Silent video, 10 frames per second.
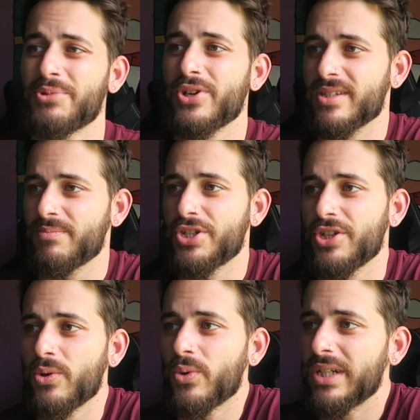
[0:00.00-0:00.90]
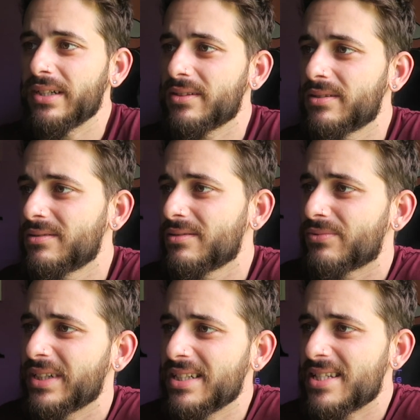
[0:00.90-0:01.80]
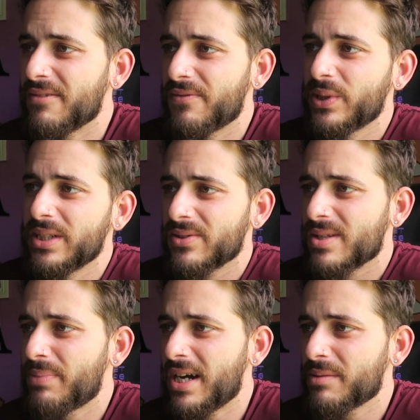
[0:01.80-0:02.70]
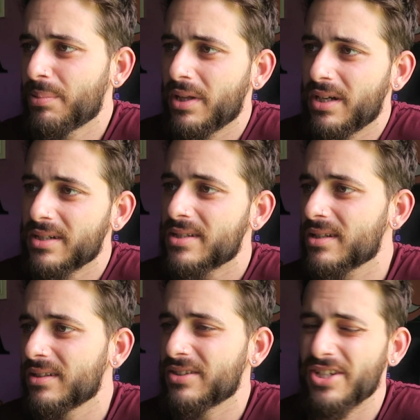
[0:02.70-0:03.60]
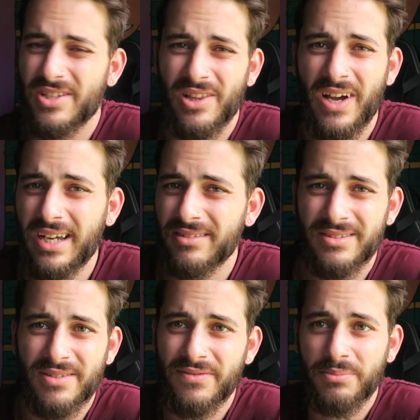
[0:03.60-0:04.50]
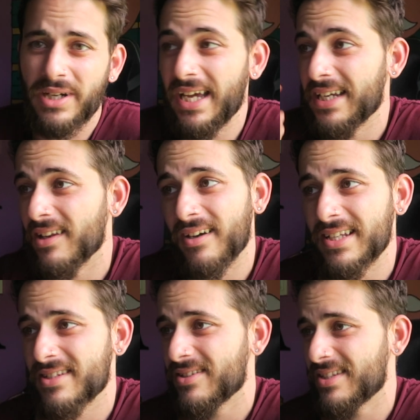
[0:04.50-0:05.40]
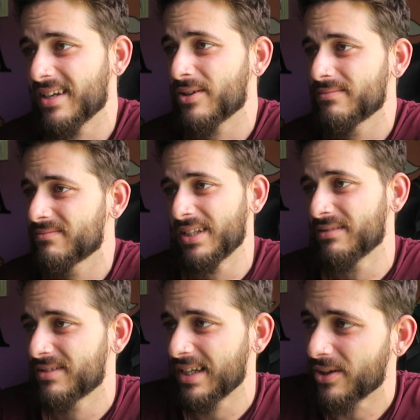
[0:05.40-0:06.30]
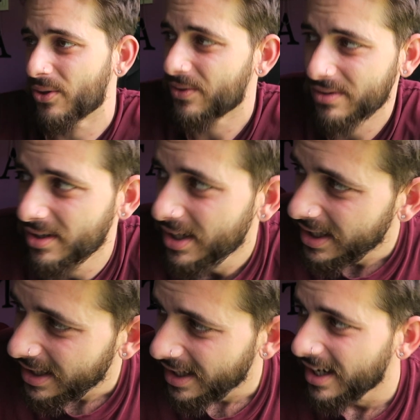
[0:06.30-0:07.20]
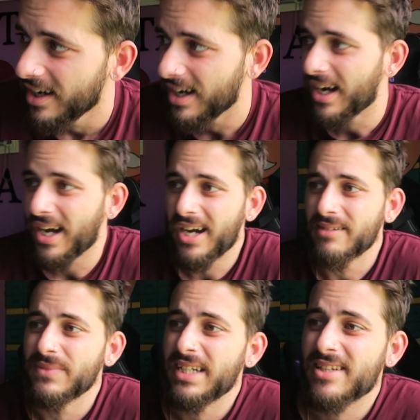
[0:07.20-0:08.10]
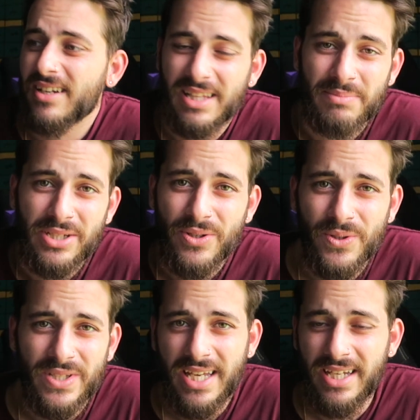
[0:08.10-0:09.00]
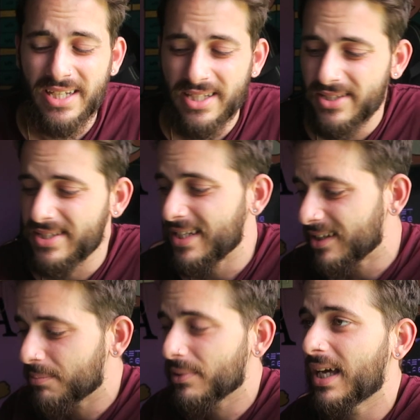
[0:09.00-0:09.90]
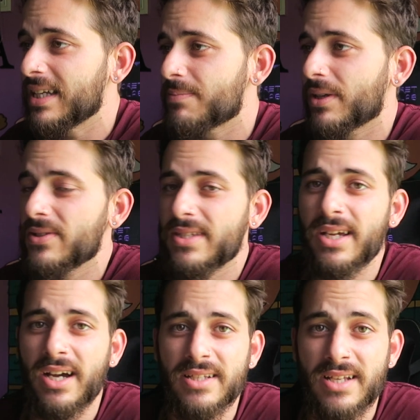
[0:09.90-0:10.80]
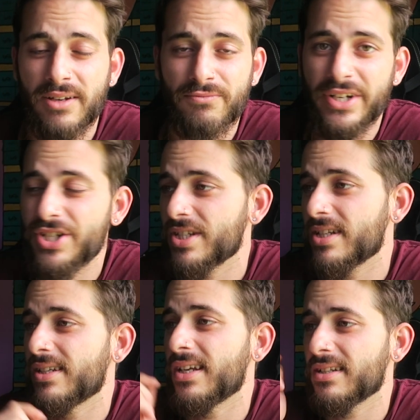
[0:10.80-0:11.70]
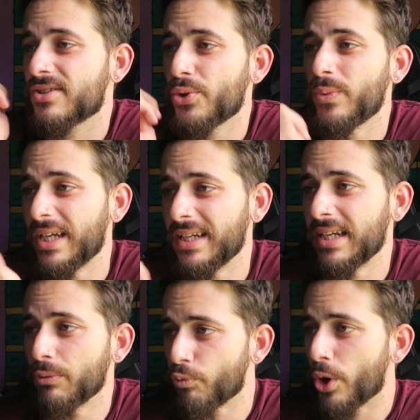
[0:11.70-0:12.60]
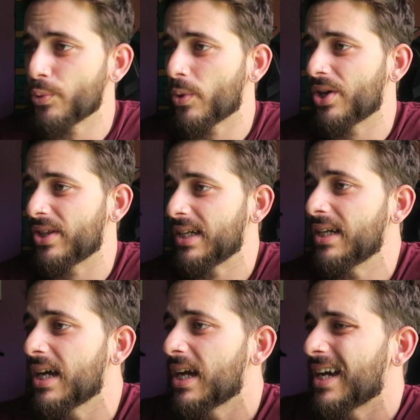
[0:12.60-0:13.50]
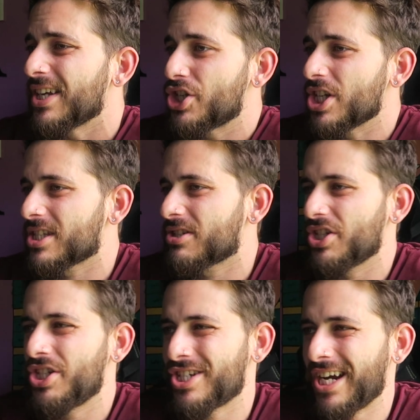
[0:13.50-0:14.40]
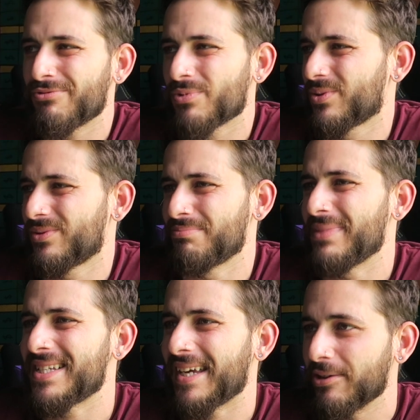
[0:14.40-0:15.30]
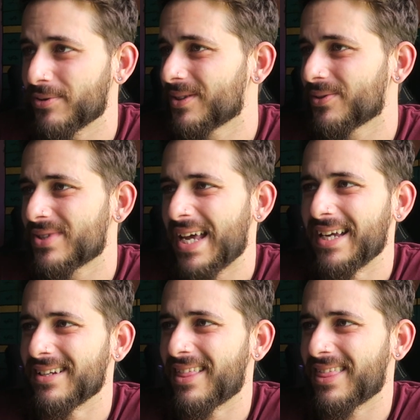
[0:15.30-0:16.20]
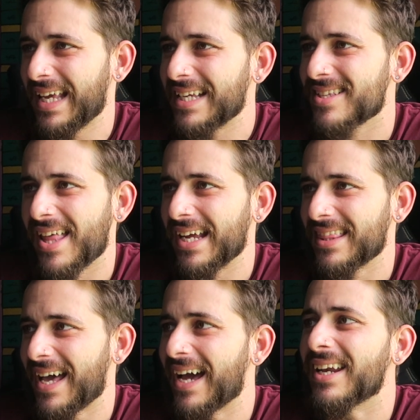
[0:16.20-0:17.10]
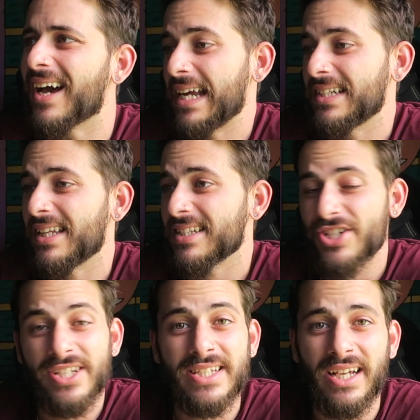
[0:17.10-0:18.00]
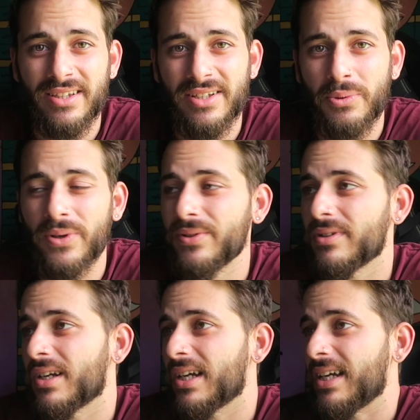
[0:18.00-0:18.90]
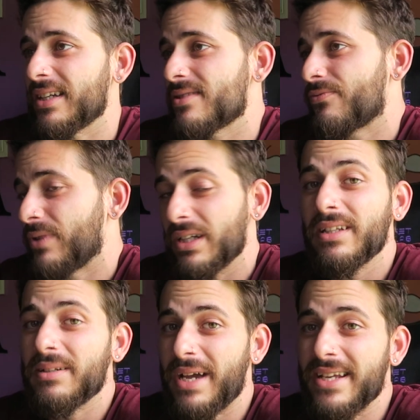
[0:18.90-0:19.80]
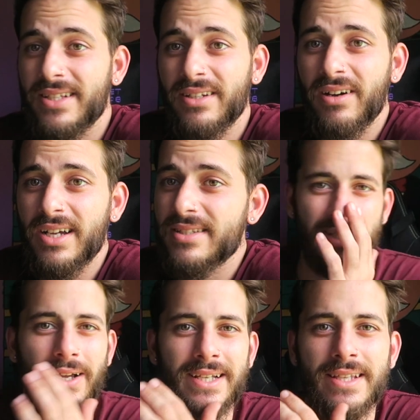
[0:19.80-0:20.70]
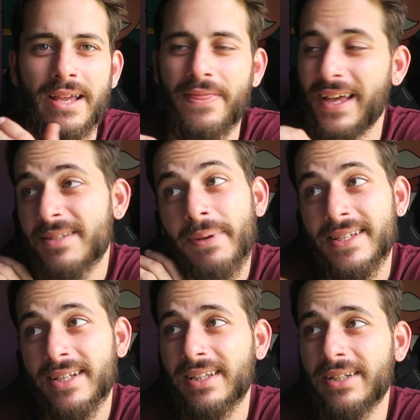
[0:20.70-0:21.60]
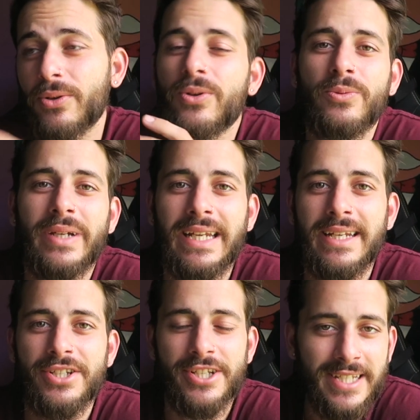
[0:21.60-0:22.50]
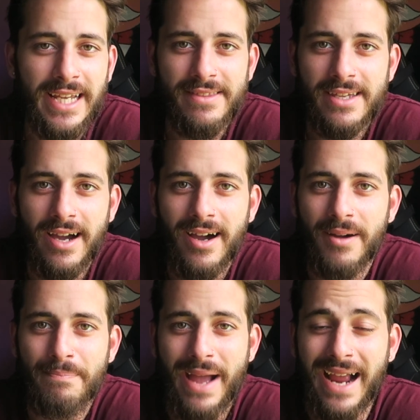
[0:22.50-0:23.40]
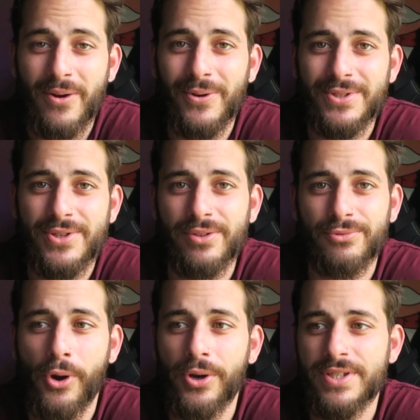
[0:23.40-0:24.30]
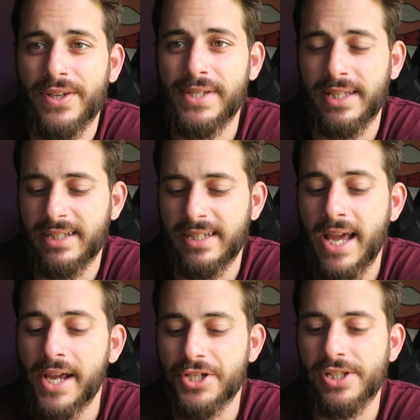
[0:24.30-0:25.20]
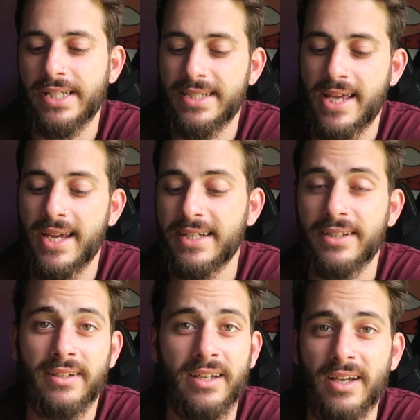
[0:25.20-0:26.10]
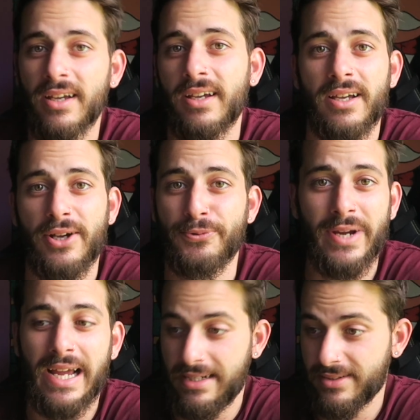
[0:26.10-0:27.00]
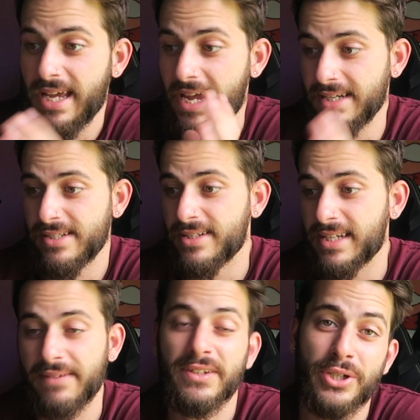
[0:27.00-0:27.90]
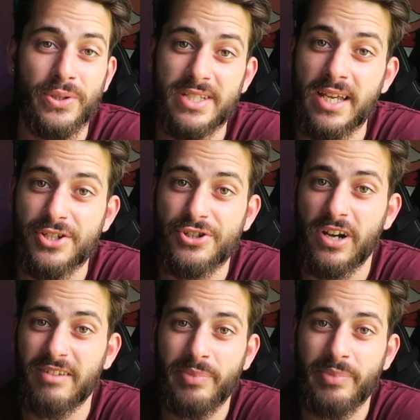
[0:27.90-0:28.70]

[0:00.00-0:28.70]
transmission oil, rear diff oil, spark plugs, just lights for my headlights because they're gone. He's going to let me use his dealer plates because the car's unregistered, so we can get it roadworthy. Just general materials and things like that. And let's just say the quote is really amazing, guys. So guys, that's basically all we need just to get the car back onto the road so Dylan can actually take it around and give it a good test drive,